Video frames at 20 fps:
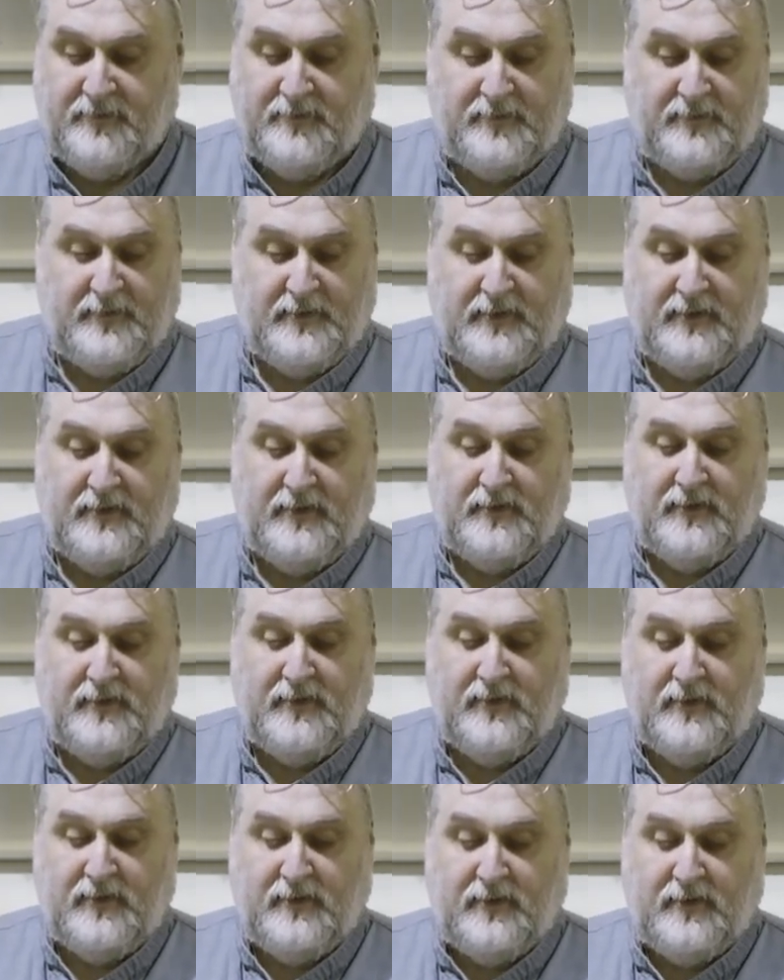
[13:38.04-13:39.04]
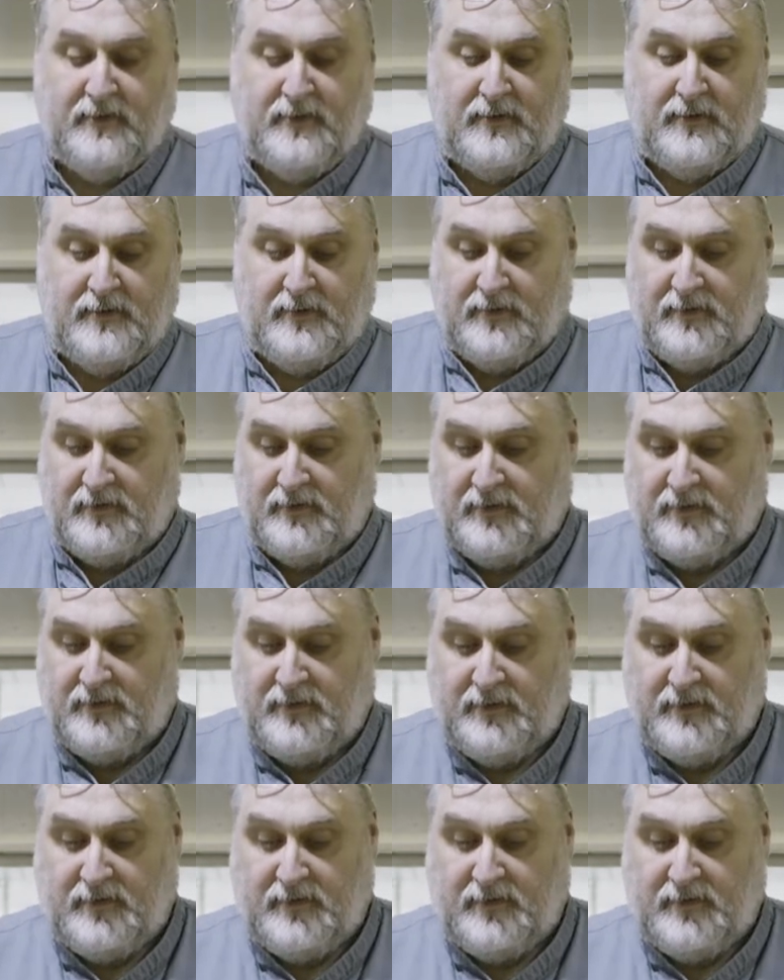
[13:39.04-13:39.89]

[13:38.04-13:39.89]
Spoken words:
Nothing is said.